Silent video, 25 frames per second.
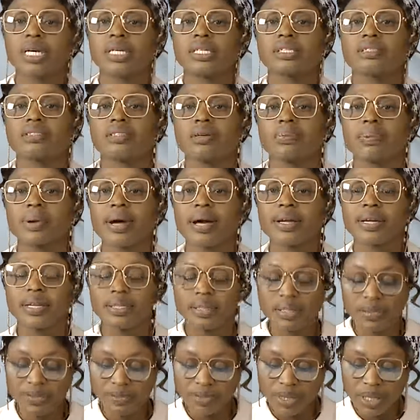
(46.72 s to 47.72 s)
Japan
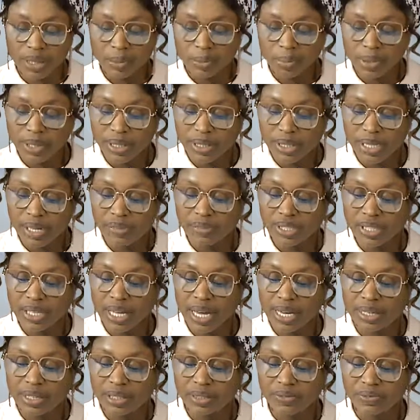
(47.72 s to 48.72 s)
and the Philippines have
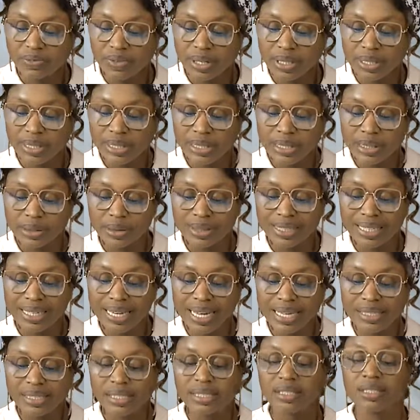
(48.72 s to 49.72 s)
signed a defense deal
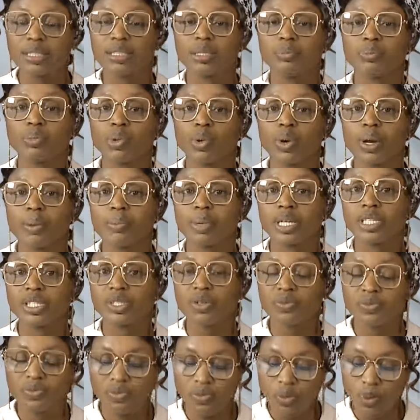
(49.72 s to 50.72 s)
letting the
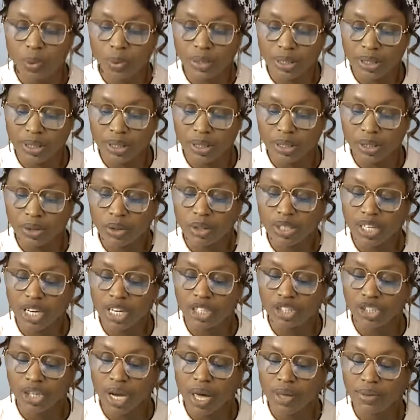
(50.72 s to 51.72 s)
deployment of forces on
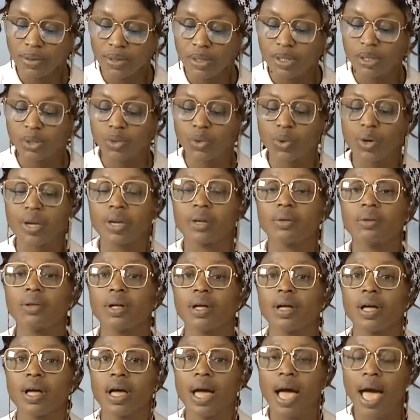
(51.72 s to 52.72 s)
each other's soil
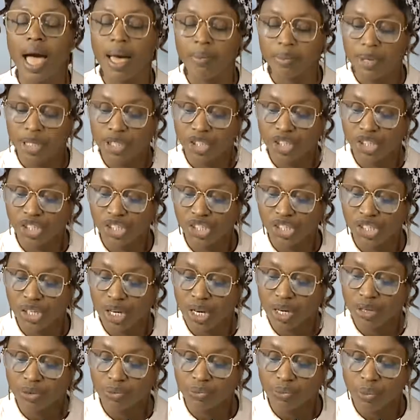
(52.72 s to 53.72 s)
amid
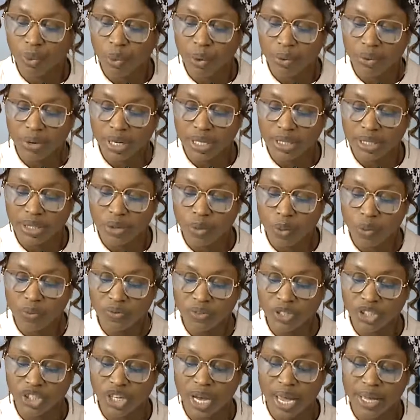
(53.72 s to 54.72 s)
shared worries
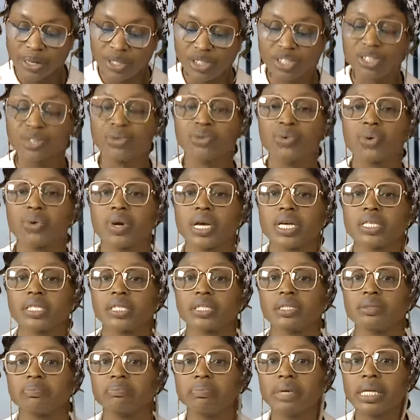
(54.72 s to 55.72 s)
over China's
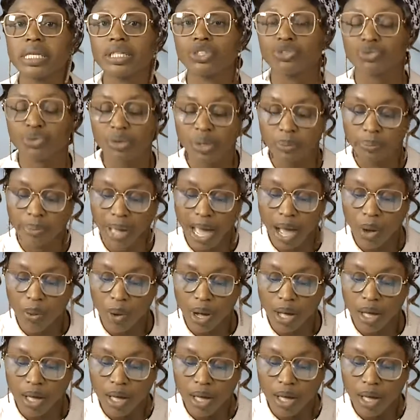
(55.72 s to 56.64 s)
increasing military power.